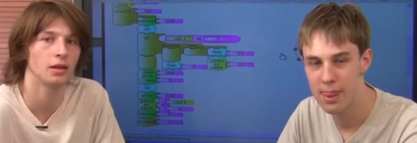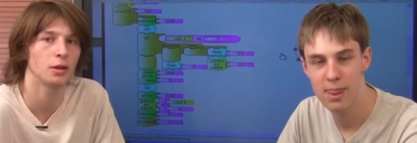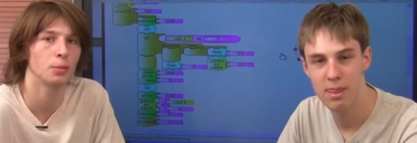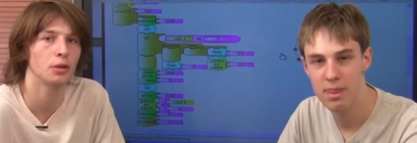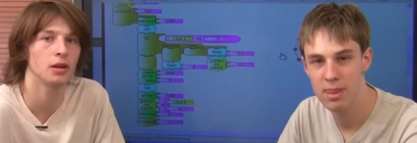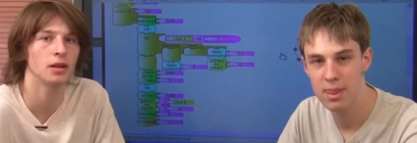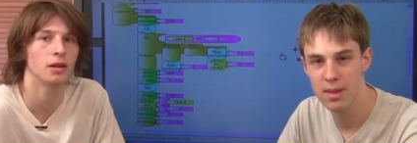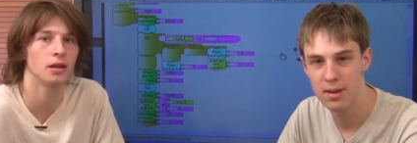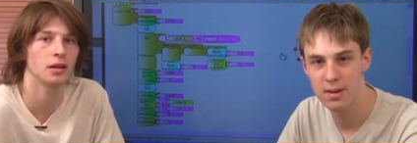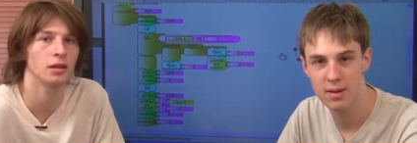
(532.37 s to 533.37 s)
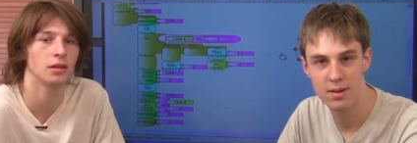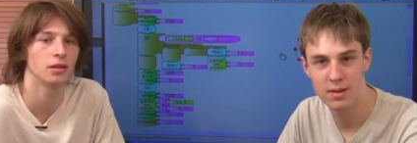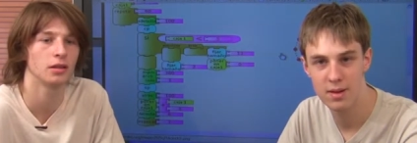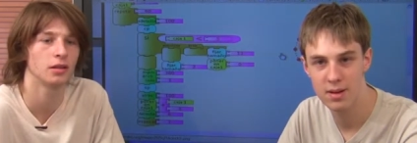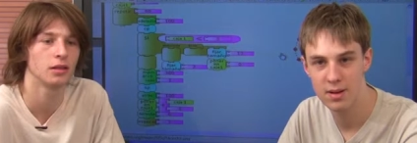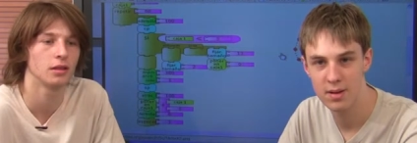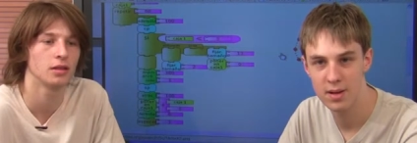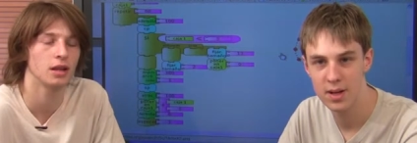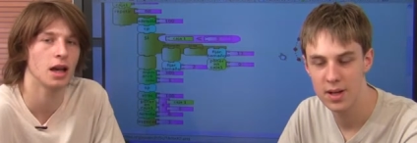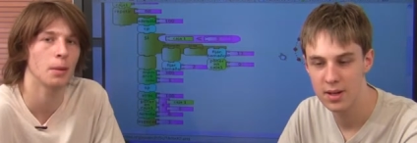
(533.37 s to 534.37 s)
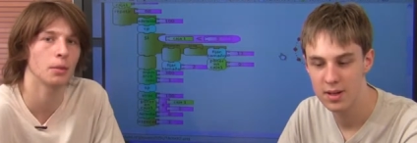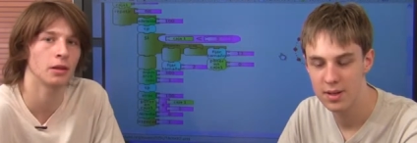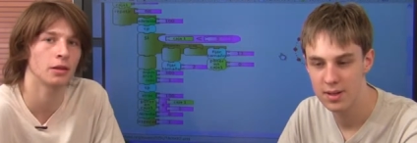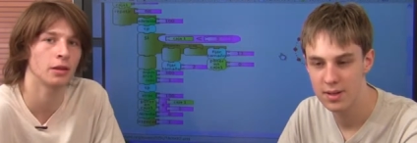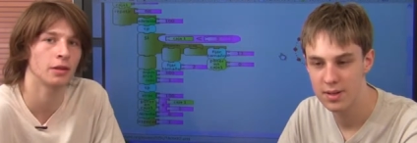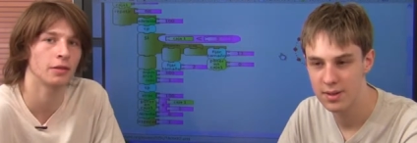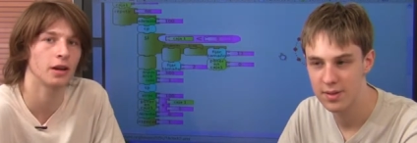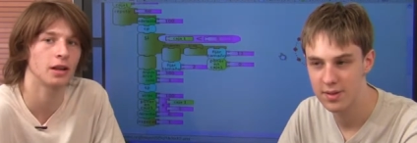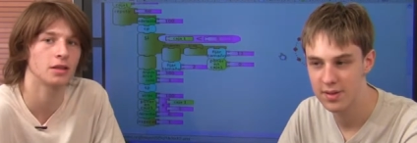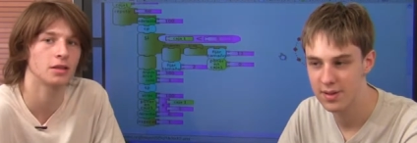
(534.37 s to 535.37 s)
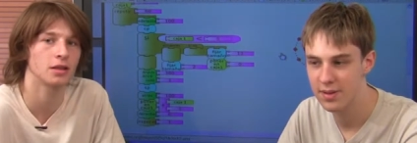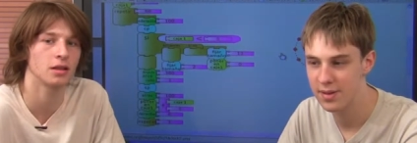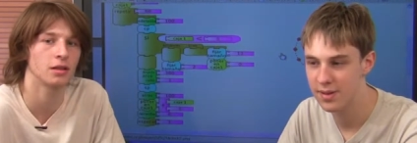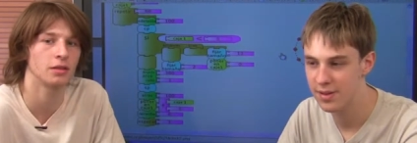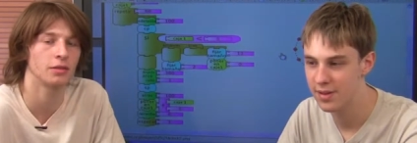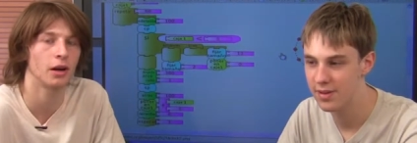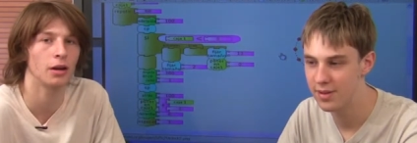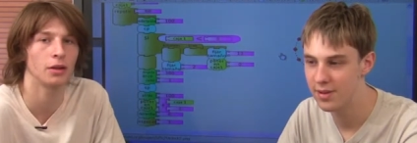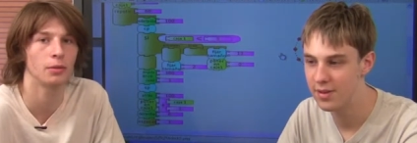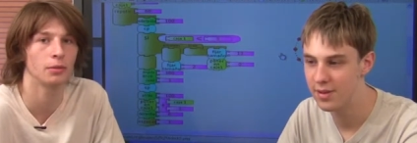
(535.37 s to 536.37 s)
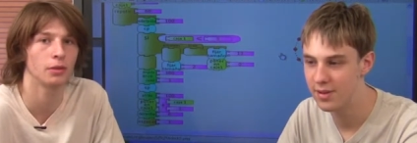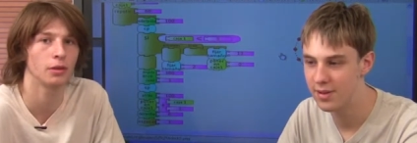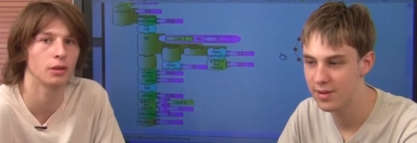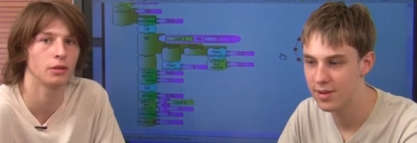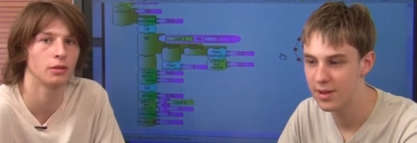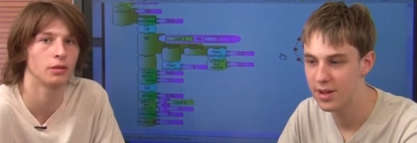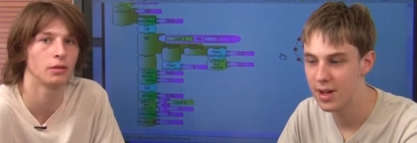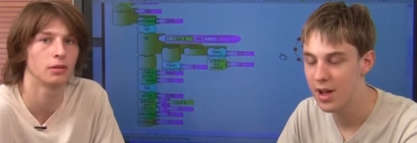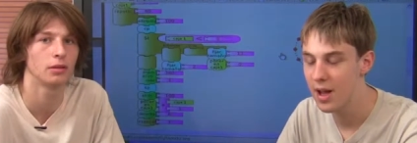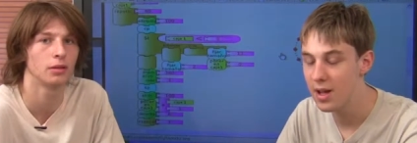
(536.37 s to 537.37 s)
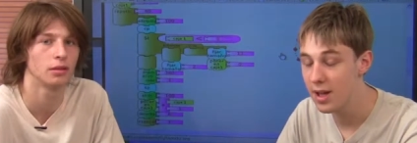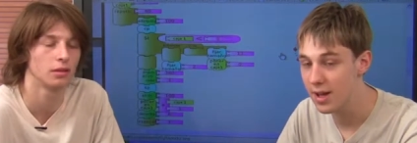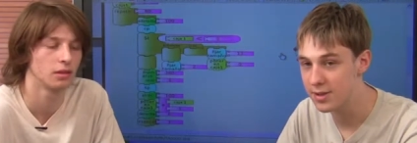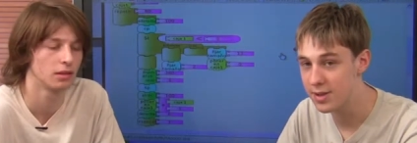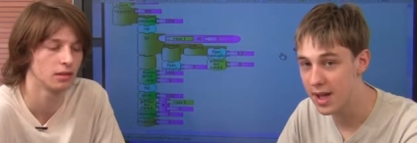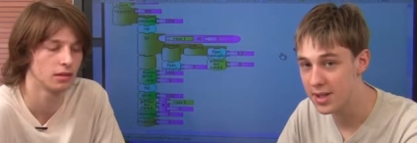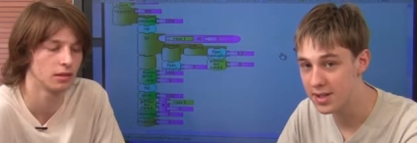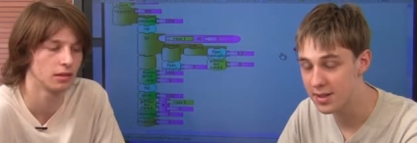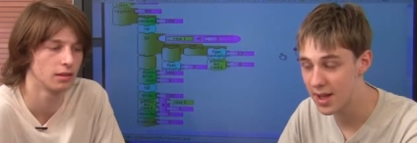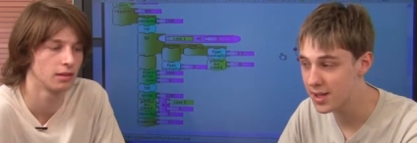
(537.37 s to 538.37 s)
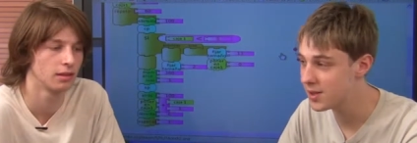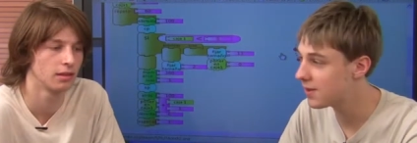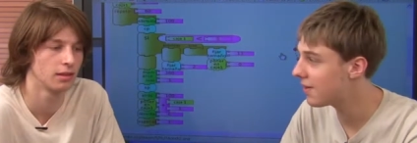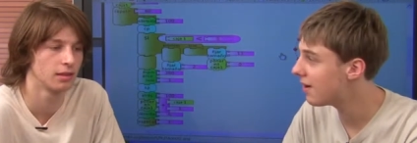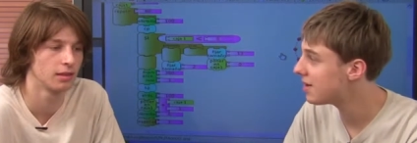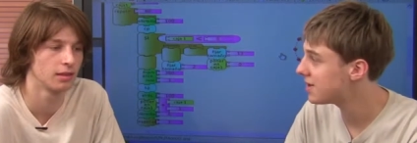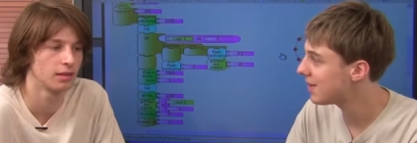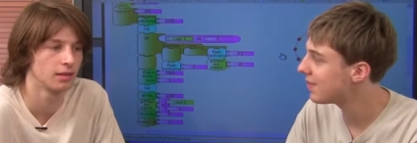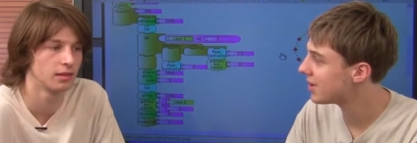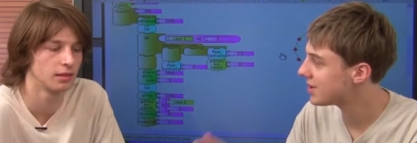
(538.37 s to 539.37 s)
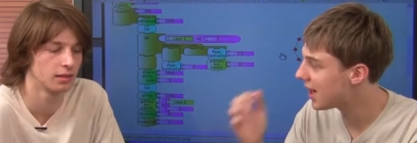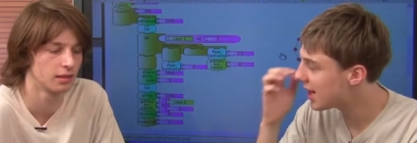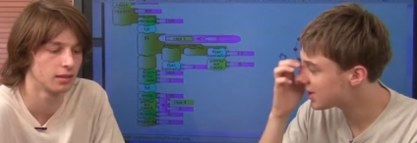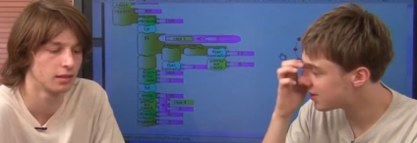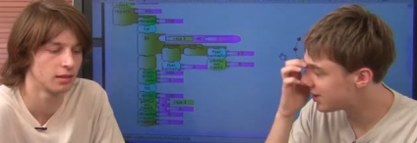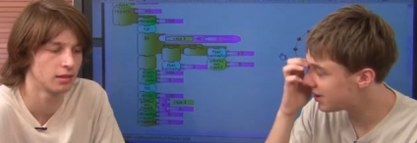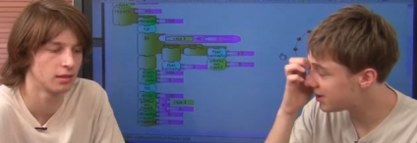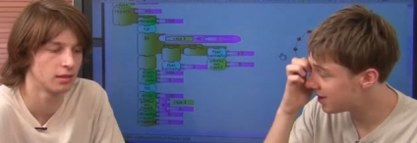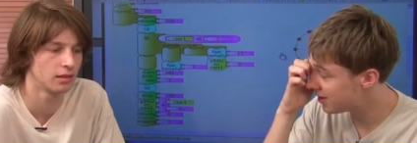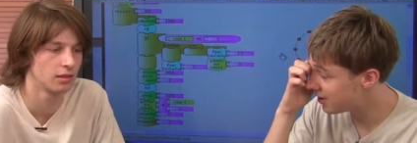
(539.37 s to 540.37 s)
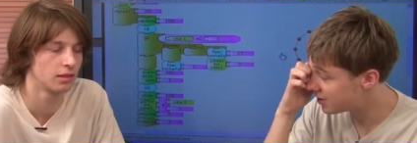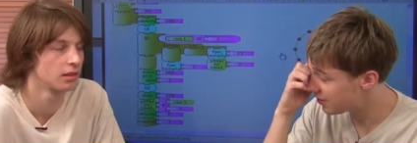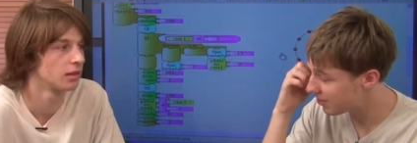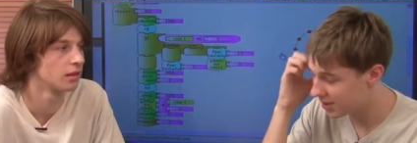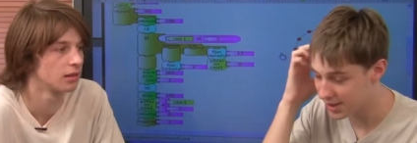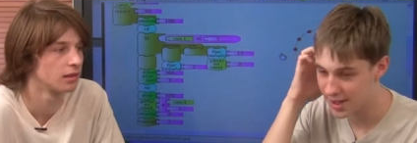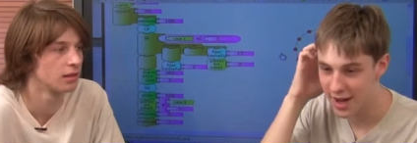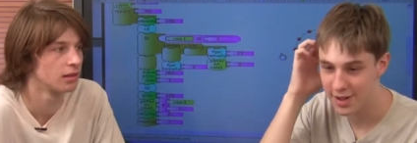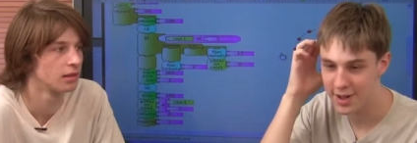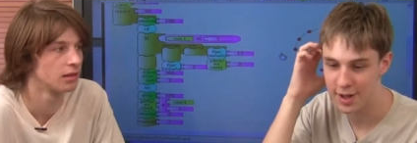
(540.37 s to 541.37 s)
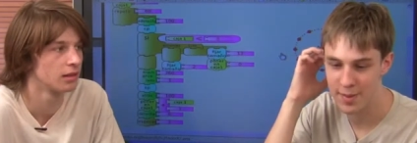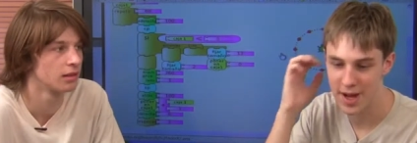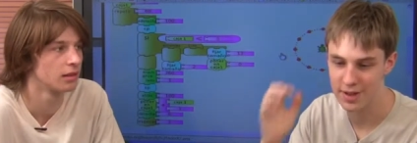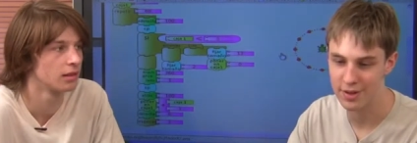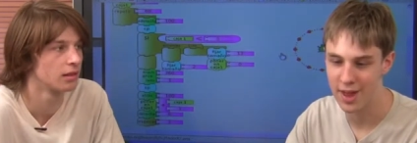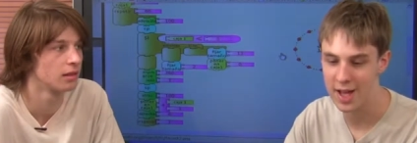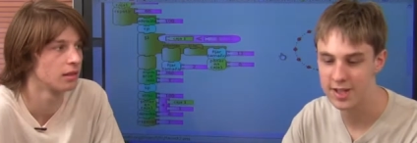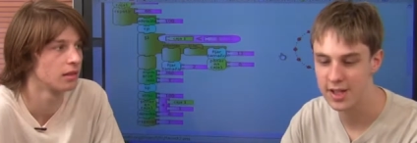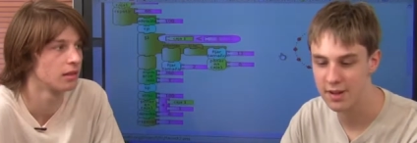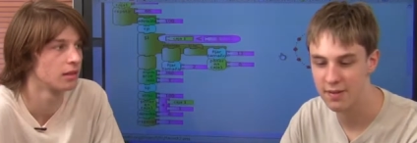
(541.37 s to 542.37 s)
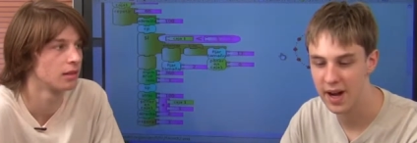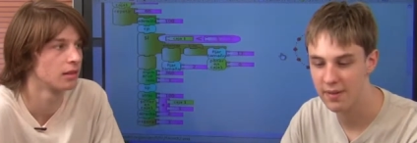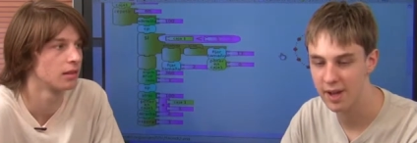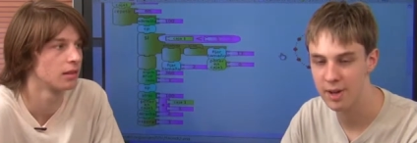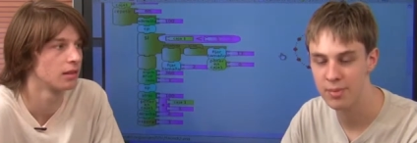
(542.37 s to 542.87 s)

Speaker 1: you put in the diameter and it finds the volume for you.
Speaker 2: Yes, that's the very simplest. I actually did those from the calculator manual. That's like a 5-line